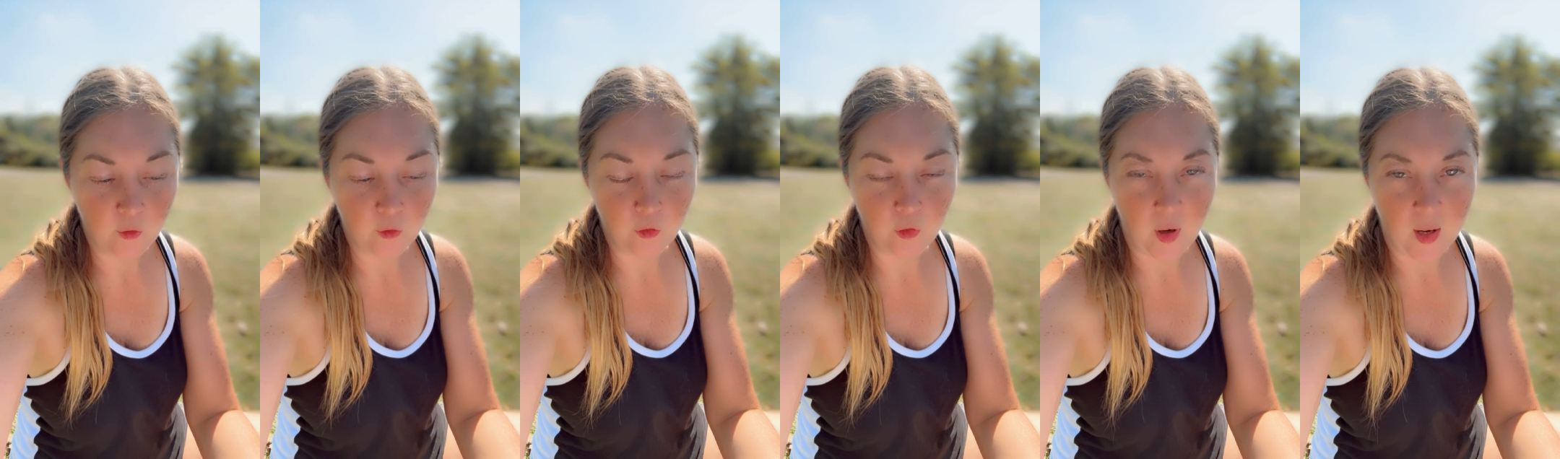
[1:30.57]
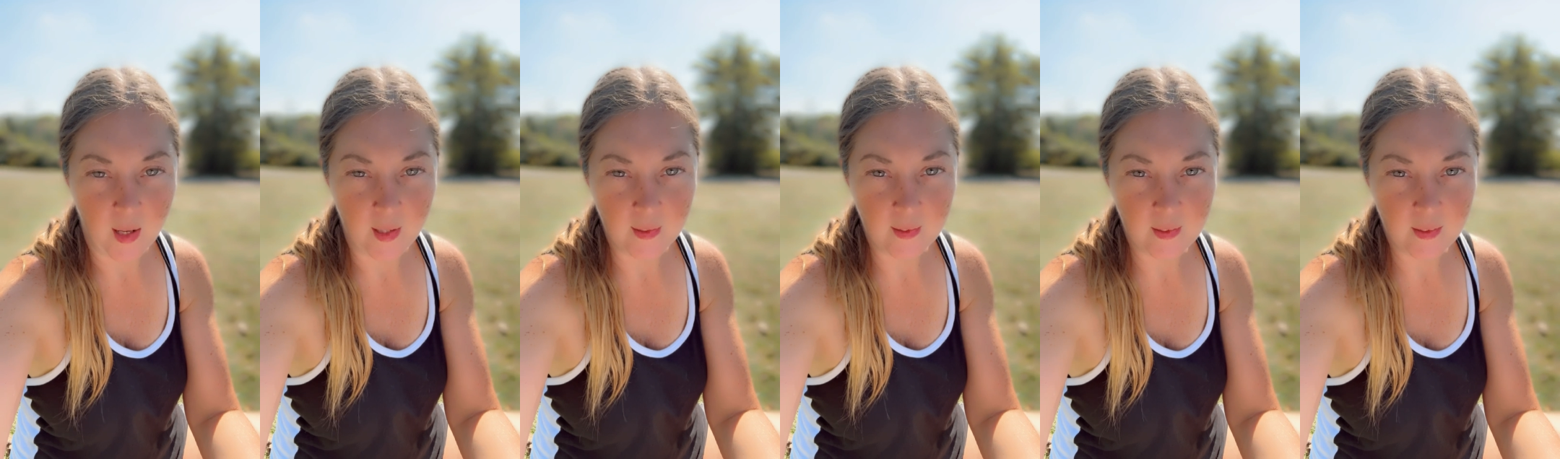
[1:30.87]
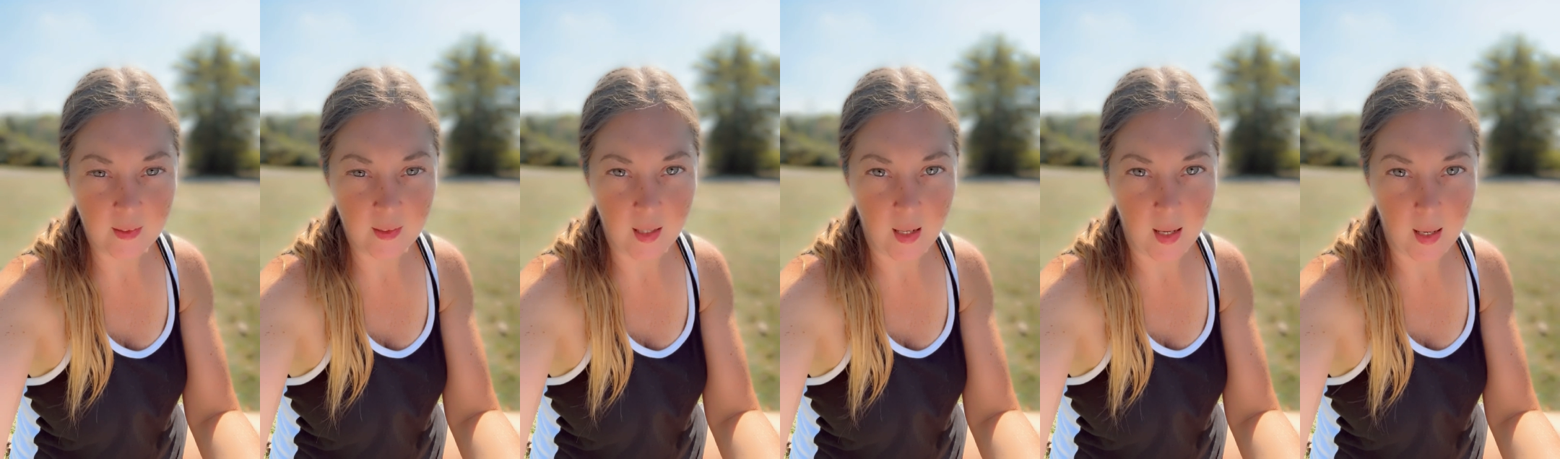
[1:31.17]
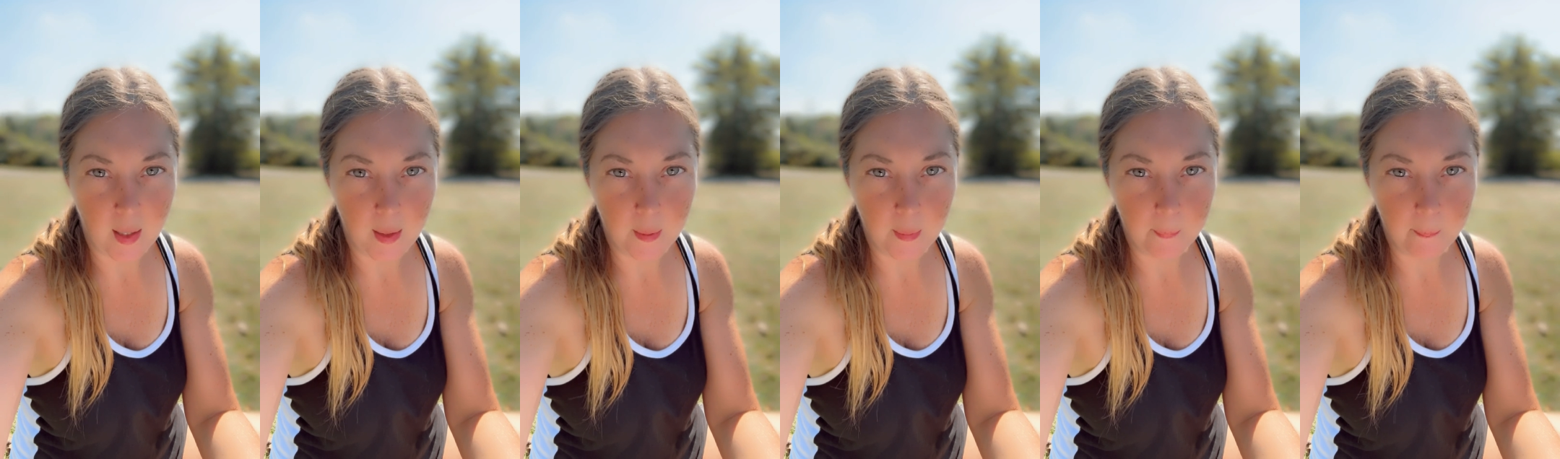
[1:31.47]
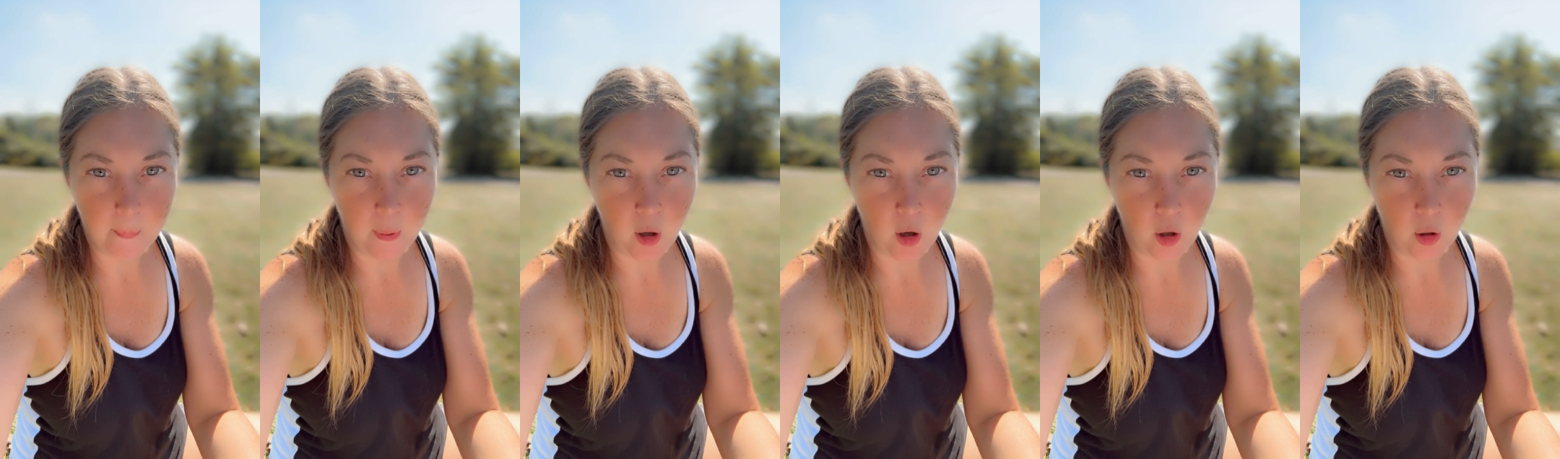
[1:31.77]
France, and
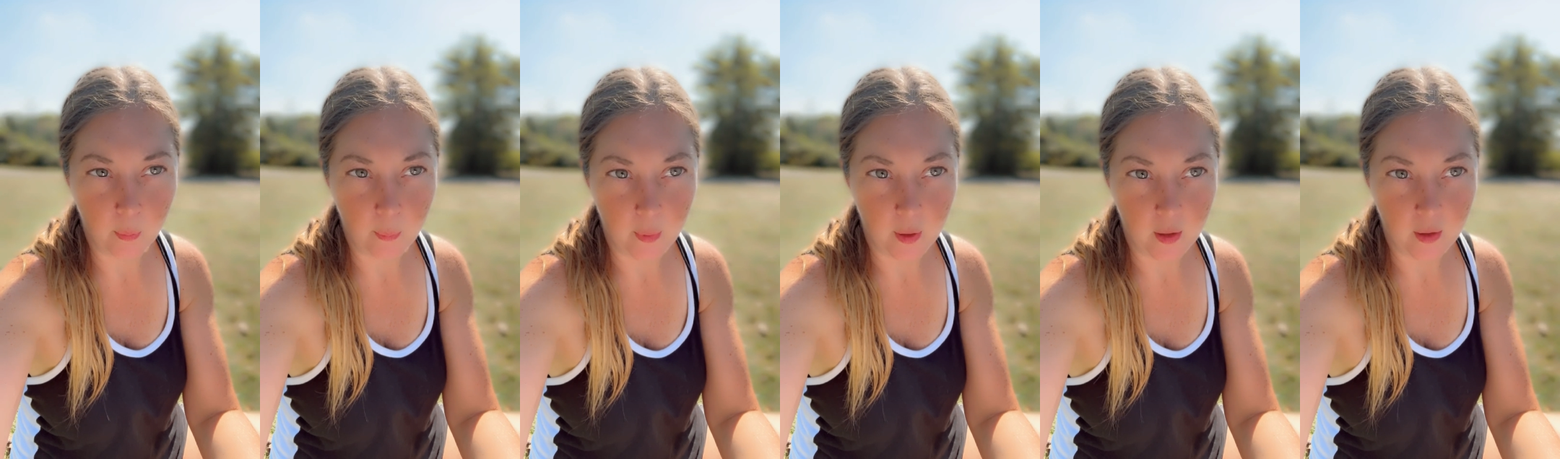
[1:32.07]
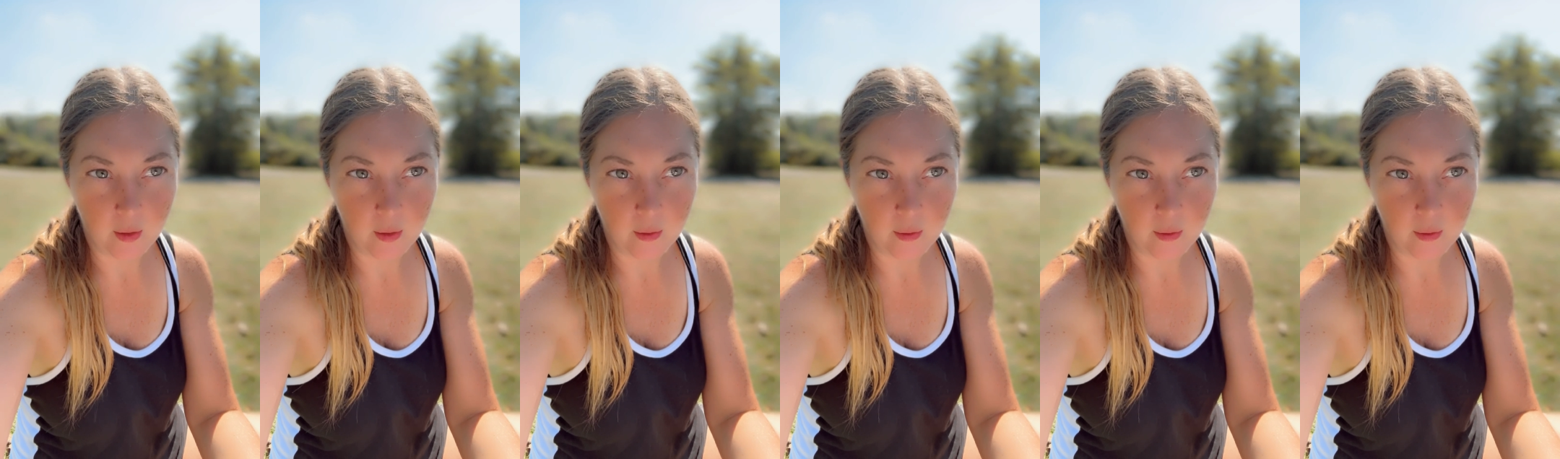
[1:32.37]
Parma.